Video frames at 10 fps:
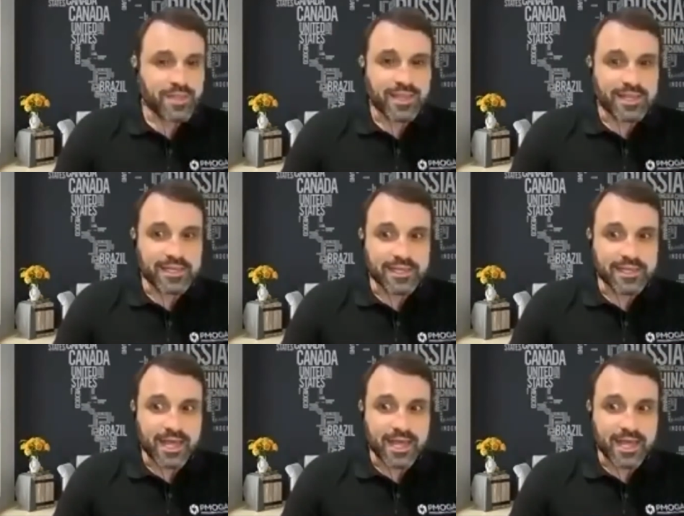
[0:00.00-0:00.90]

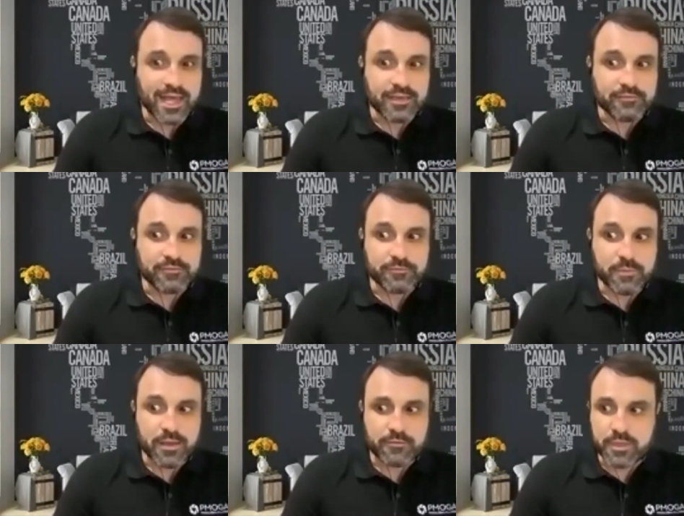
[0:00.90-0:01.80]

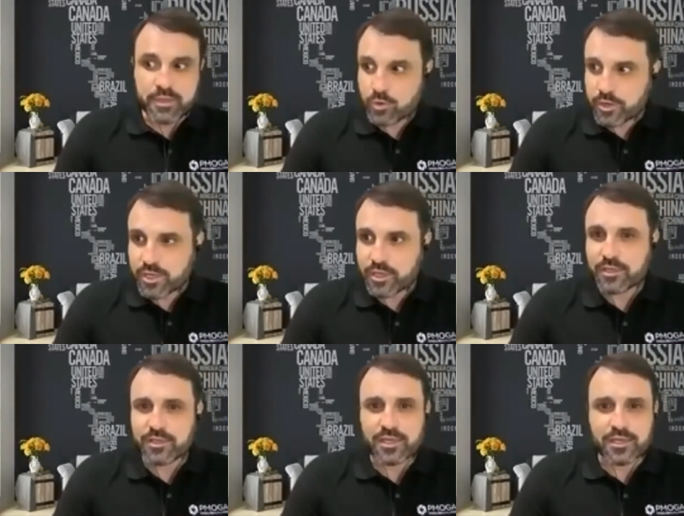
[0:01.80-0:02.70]
I've been
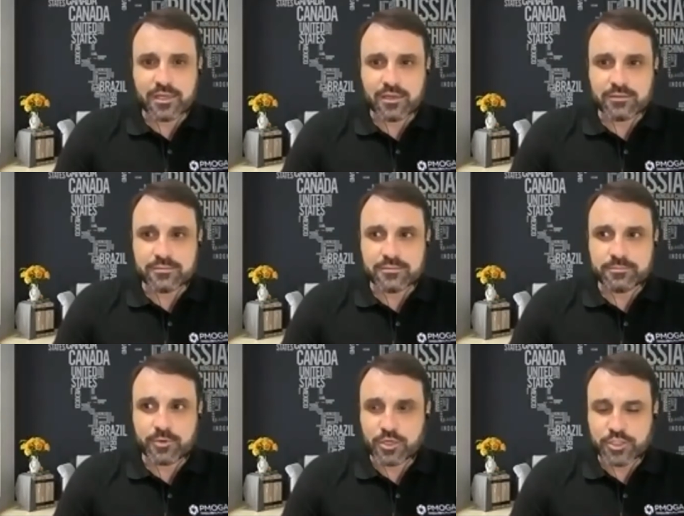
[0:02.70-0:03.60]
working on
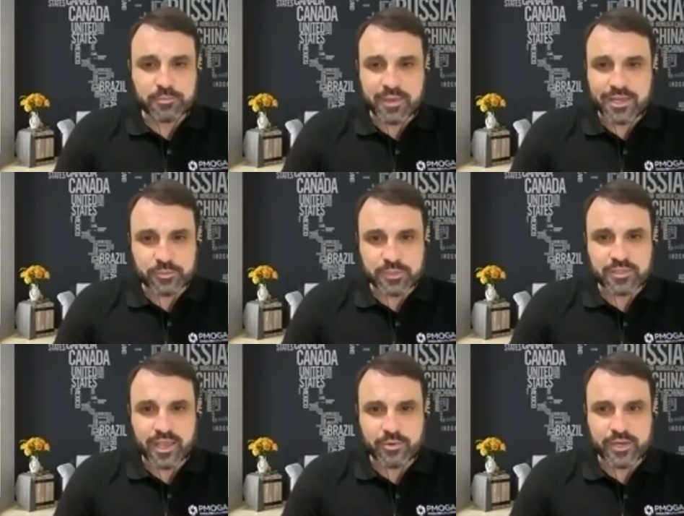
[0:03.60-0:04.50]
project management
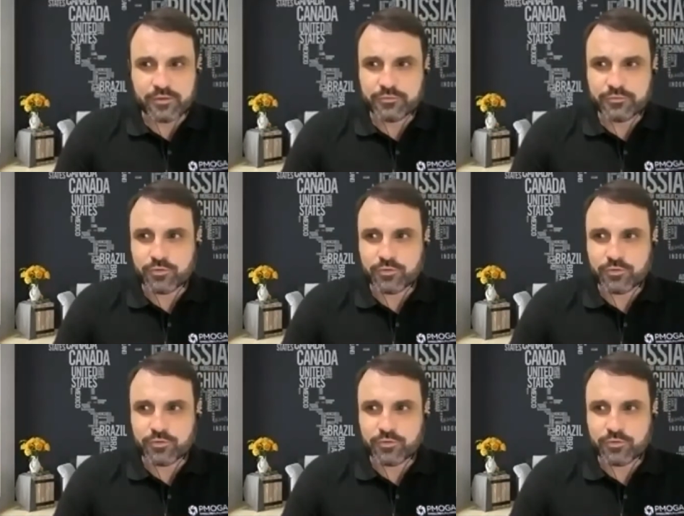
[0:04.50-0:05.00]
area for